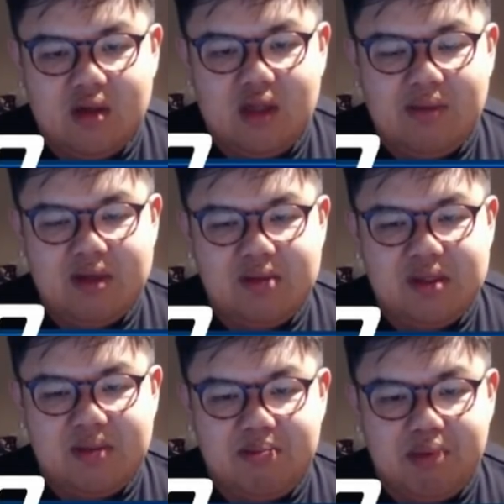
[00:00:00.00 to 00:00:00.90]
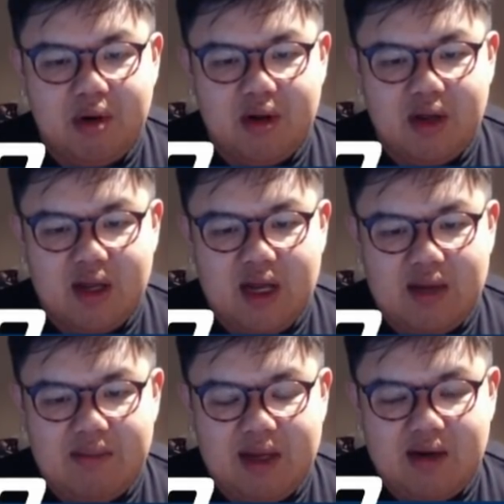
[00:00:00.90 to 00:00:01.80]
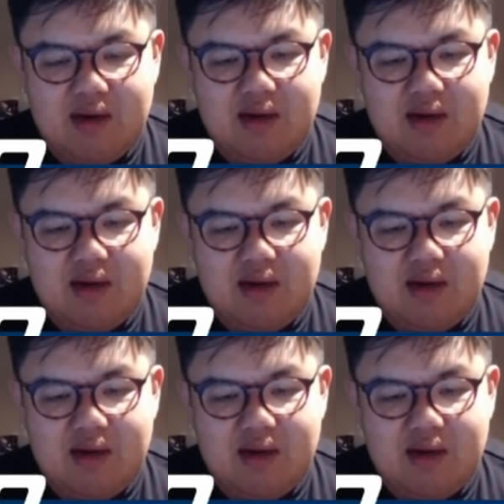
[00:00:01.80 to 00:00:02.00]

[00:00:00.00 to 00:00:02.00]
There must be some broken card, man.